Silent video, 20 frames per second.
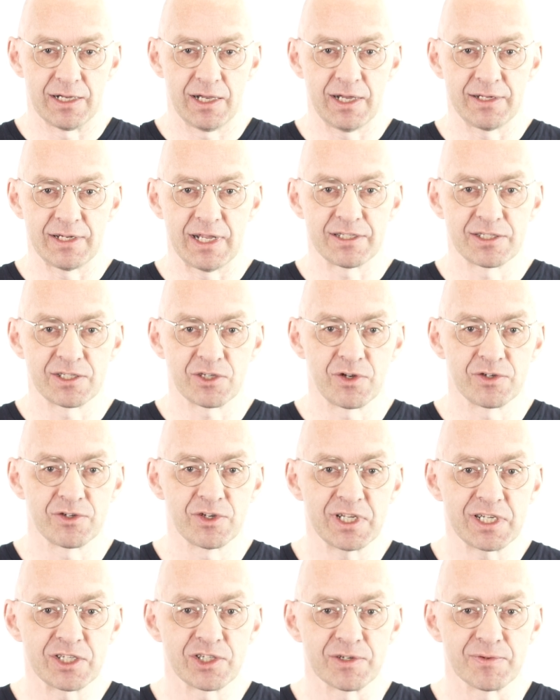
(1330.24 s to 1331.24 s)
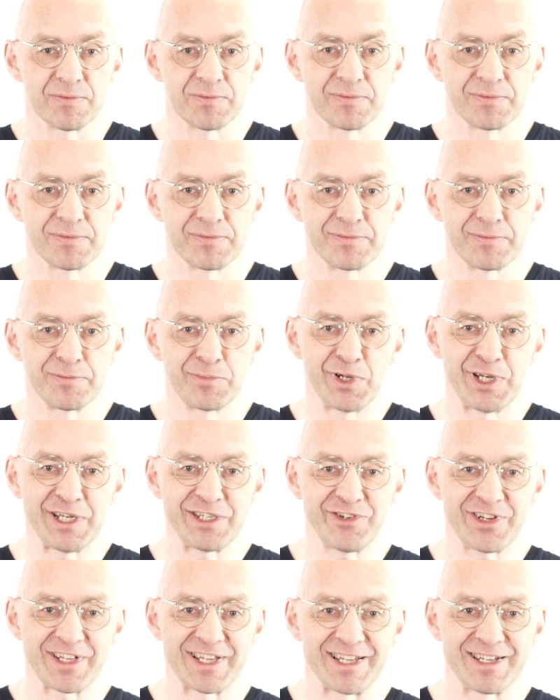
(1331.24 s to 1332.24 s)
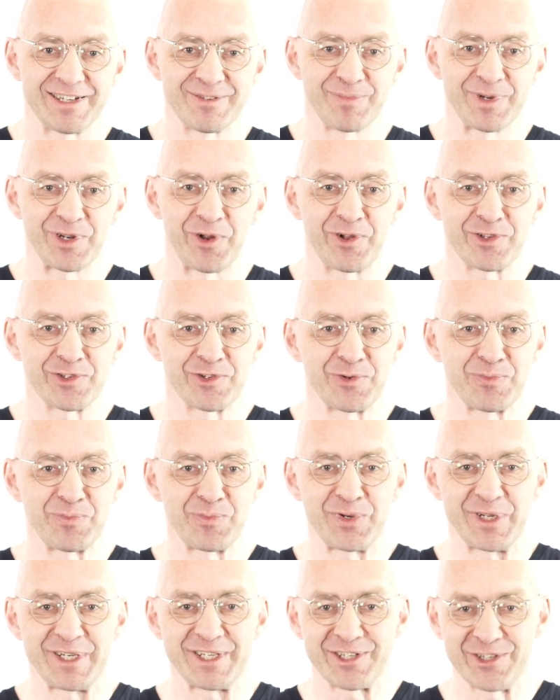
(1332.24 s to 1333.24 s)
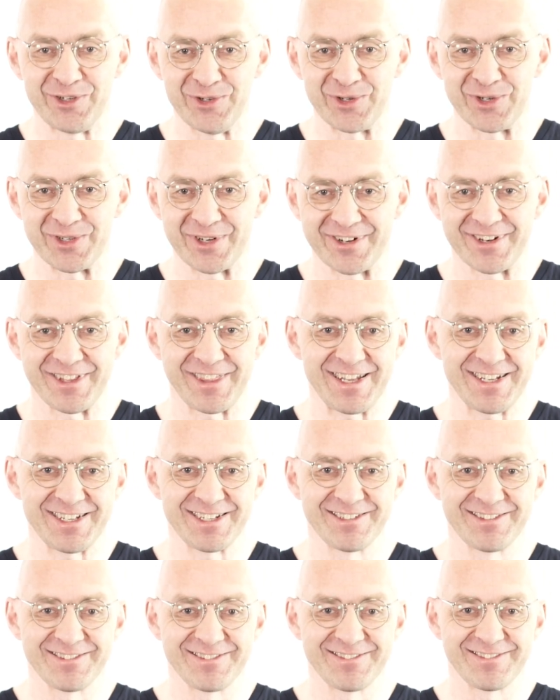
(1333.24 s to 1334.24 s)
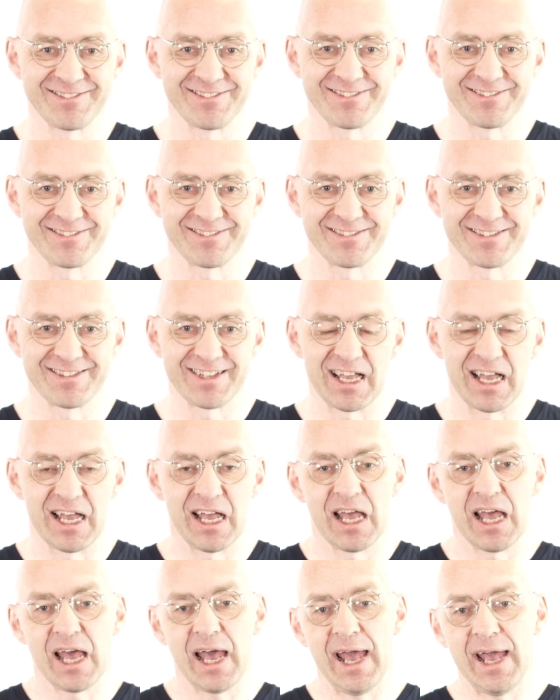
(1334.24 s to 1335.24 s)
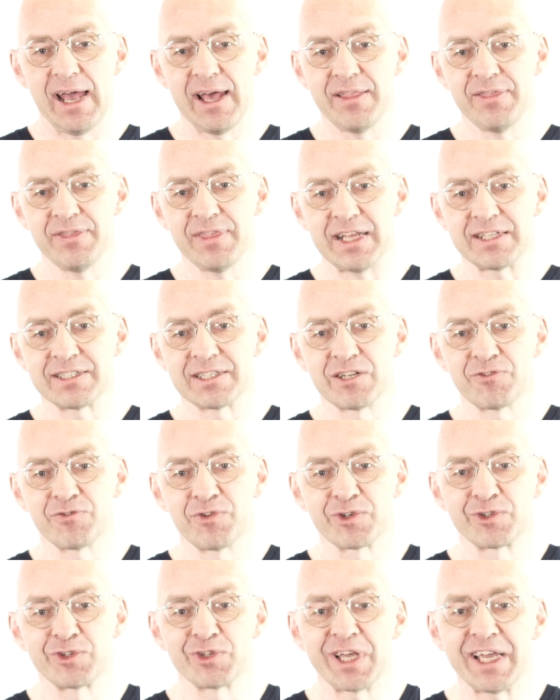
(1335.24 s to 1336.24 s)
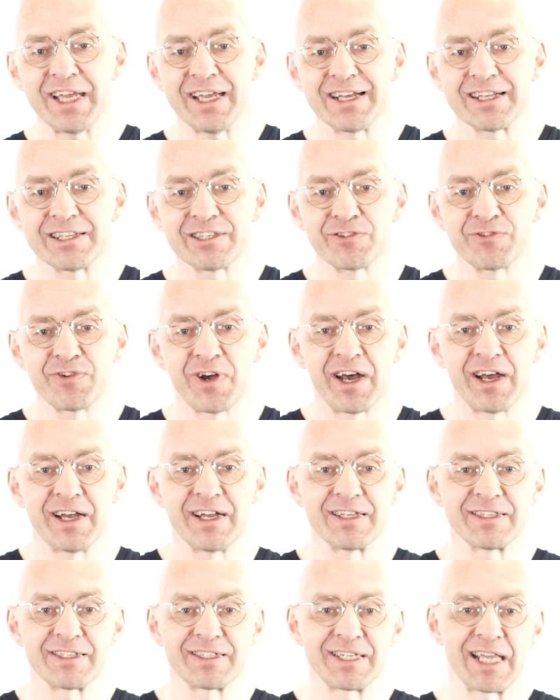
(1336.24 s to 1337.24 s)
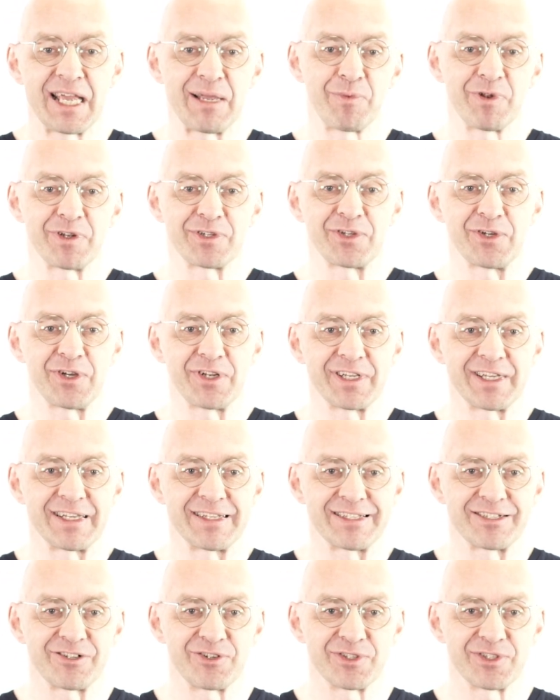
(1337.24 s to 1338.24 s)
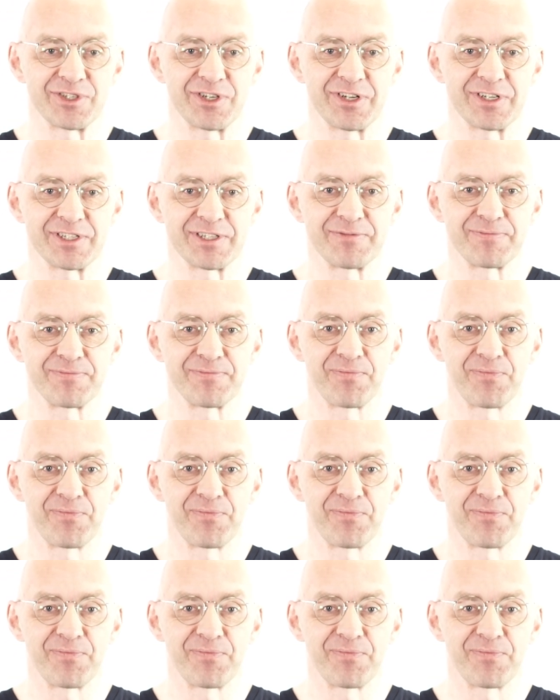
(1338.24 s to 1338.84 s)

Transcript: And that's the contradiction. Pretty tricky, but also pretty cool, don't you think? And that's it for today as far as table turning is concerned.